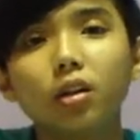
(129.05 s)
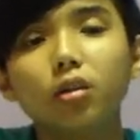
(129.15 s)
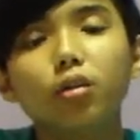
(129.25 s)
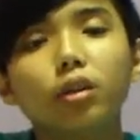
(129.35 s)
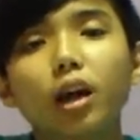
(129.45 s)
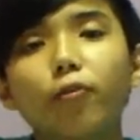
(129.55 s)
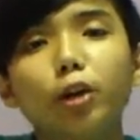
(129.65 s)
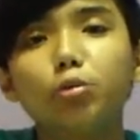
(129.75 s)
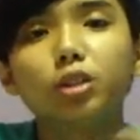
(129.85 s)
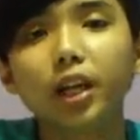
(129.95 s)
You know, they are
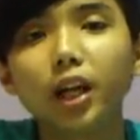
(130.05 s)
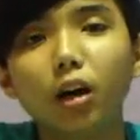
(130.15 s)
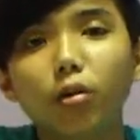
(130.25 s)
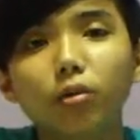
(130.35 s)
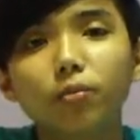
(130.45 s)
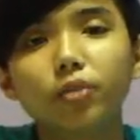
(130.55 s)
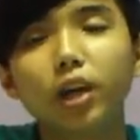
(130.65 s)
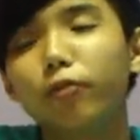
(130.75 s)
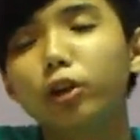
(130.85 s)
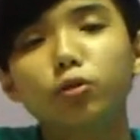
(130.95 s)
afraid to say it out. They
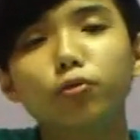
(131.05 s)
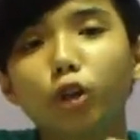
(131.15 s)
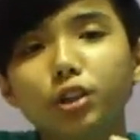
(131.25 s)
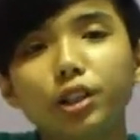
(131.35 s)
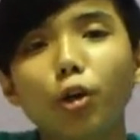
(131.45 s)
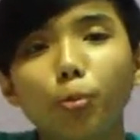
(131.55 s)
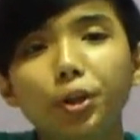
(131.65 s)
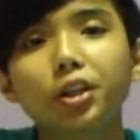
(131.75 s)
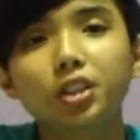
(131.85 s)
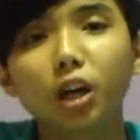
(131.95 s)
are afraid to voice their
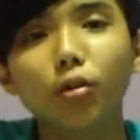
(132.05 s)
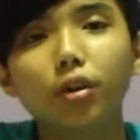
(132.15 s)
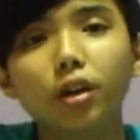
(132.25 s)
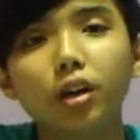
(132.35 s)
opinions out.